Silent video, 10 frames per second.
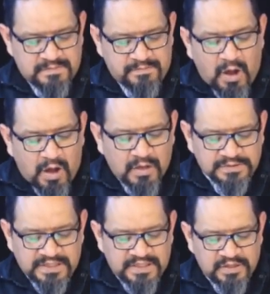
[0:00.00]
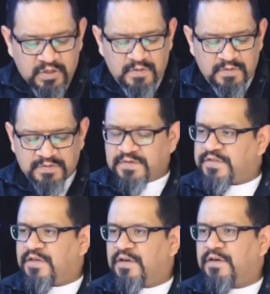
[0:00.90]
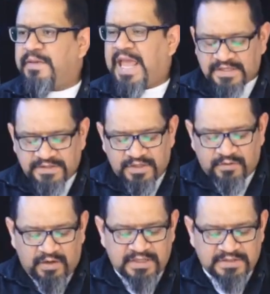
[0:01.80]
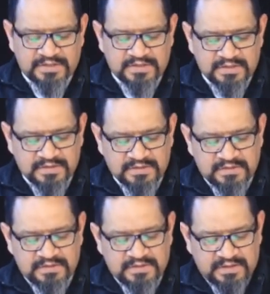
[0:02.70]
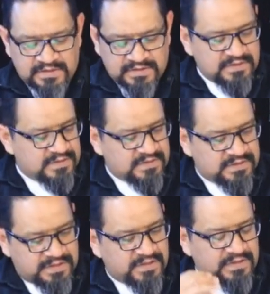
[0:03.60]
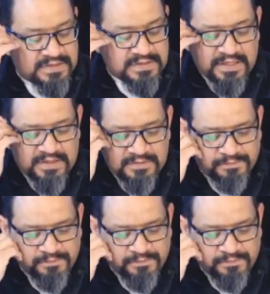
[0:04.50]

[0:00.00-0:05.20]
Paul didn't use the term Antichrist in, here in this letter.